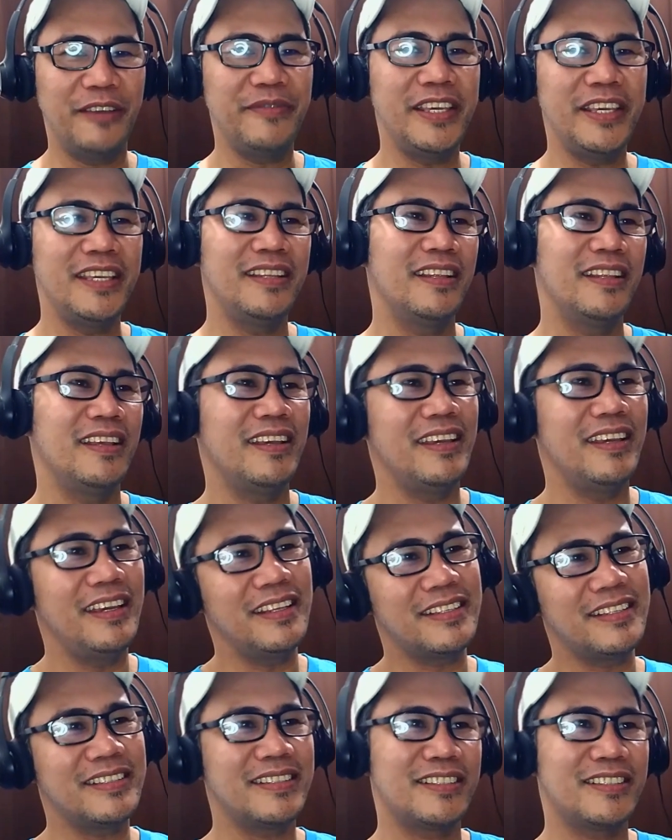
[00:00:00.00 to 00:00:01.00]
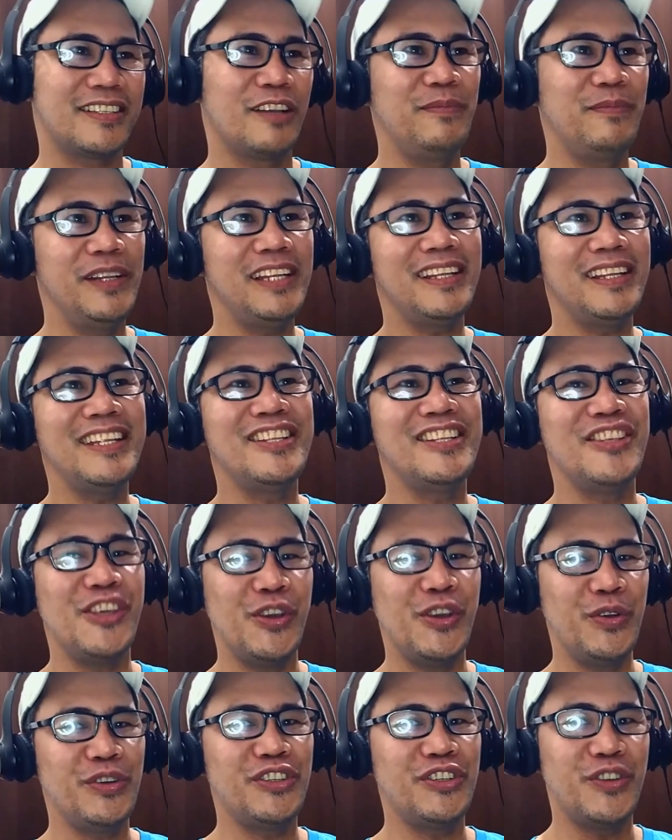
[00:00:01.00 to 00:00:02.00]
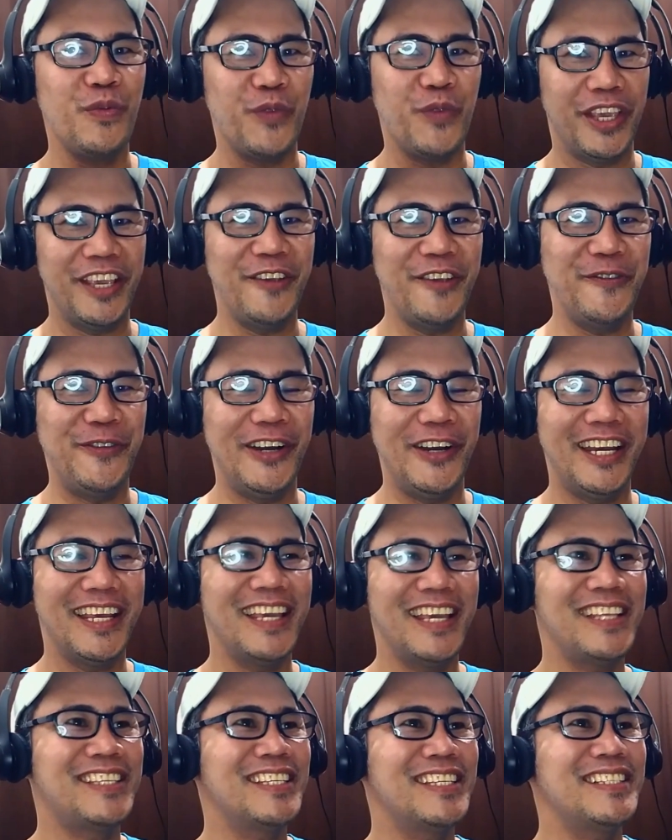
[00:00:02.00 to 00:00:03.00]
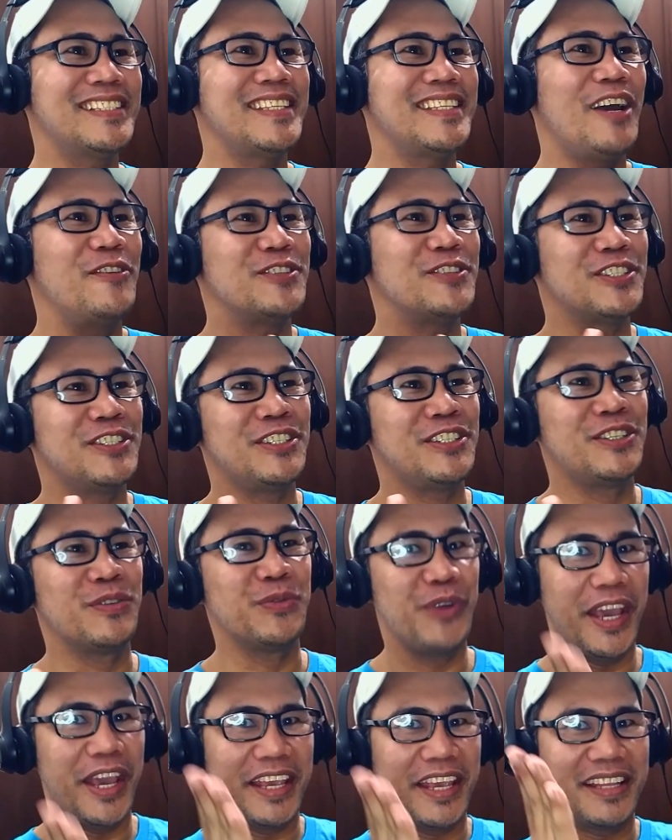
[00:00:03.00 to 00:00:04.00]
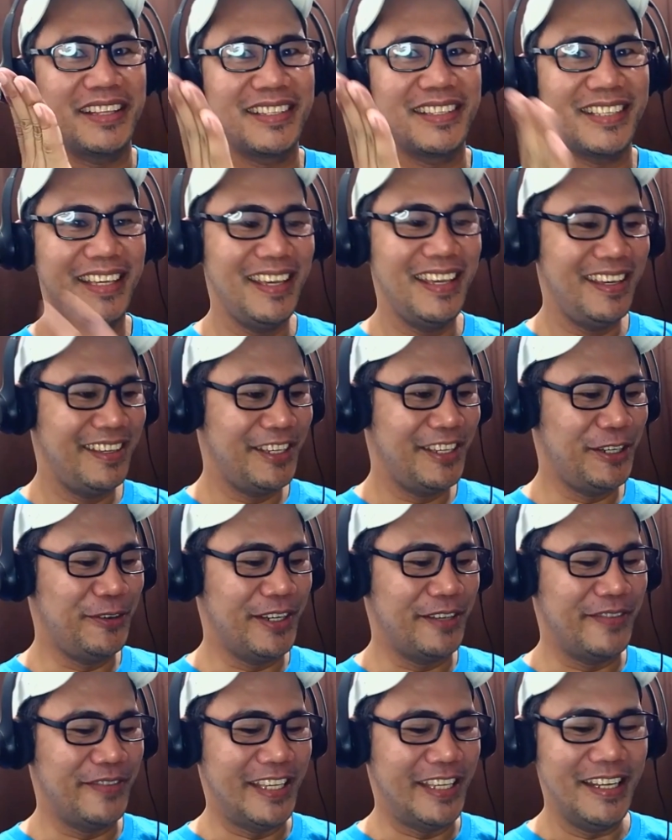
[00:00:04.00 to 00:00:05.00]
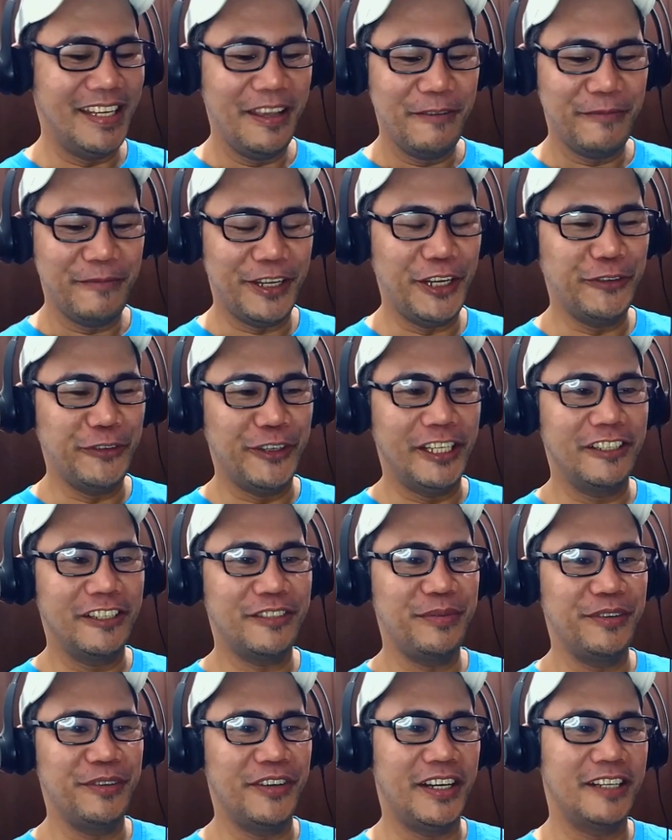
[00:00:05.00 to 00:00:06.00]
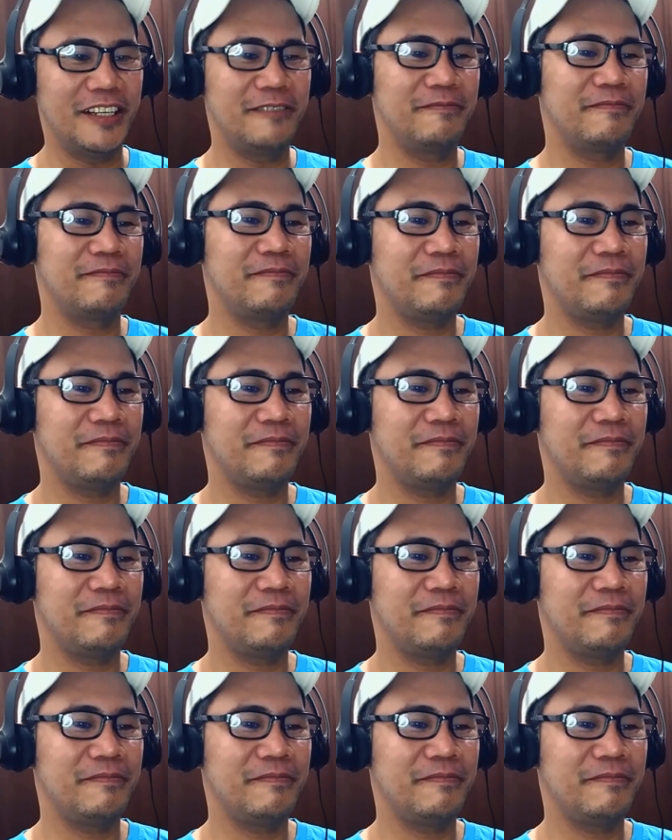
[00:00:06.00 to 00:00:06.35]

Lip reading: I mean, it's completely new to me, but it just sounds great. You know what I mean? But anyway, let's move on.